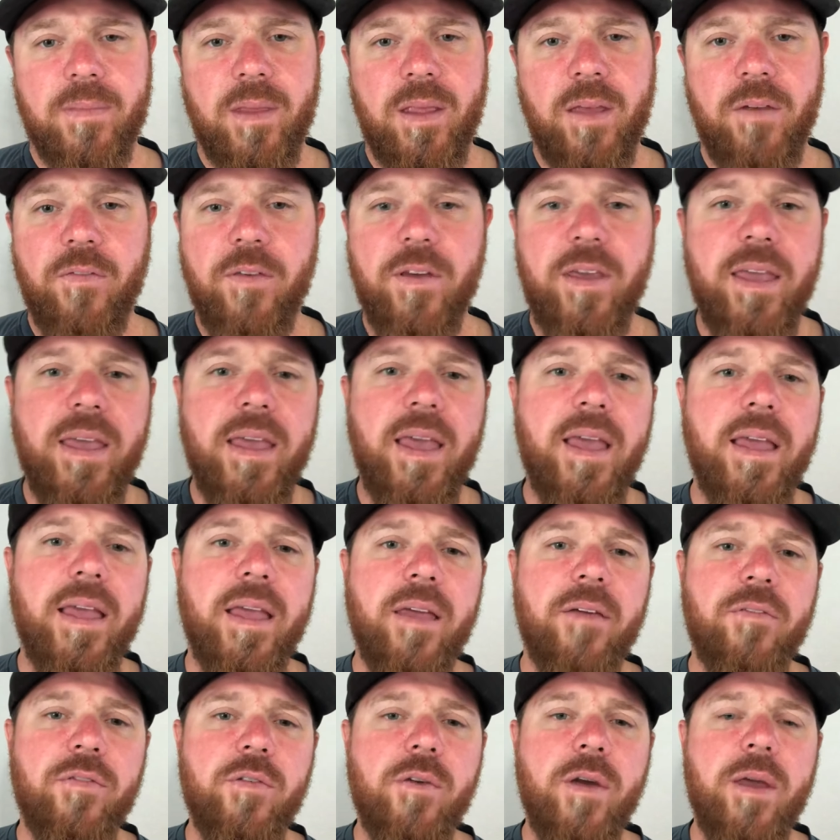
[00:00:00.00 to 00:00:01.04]
If he ain't,
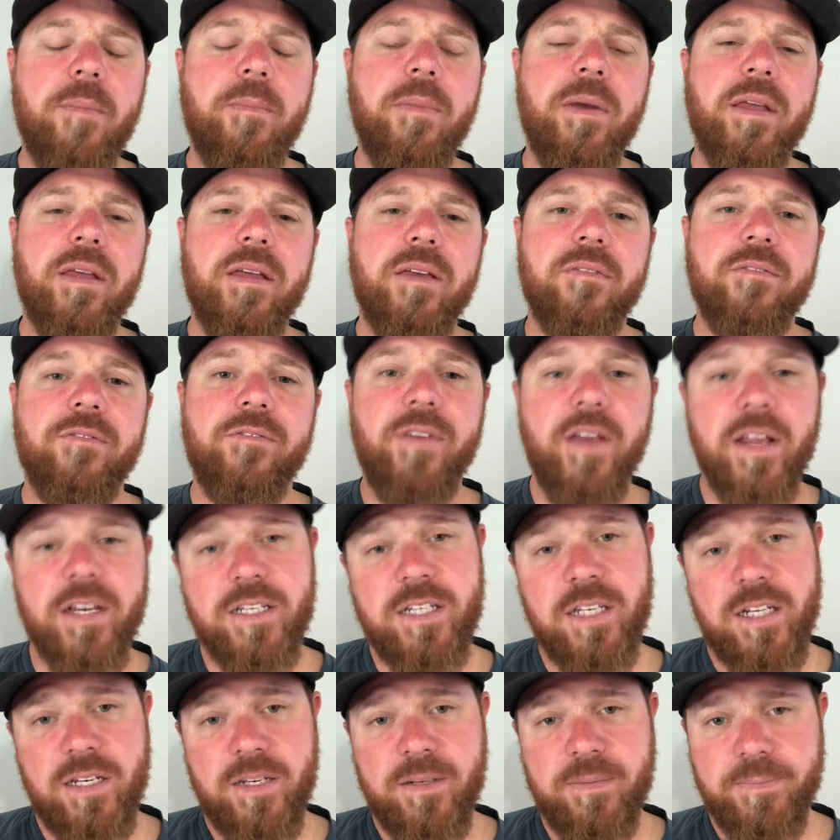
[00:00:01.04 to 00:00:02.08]
if you ain't being
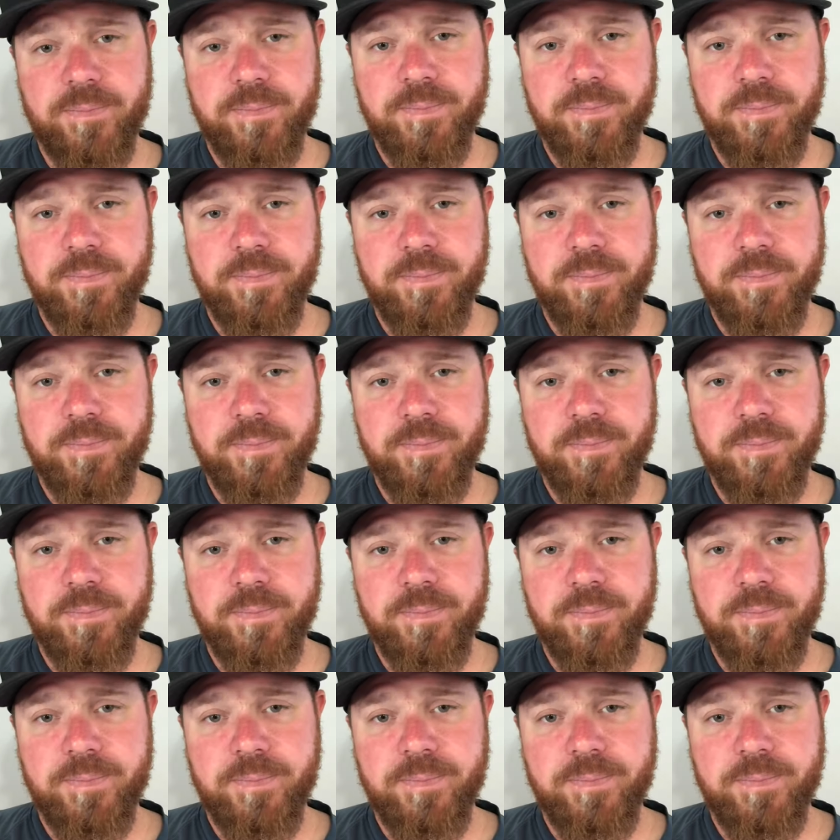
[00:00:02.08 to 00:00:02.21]
convicted,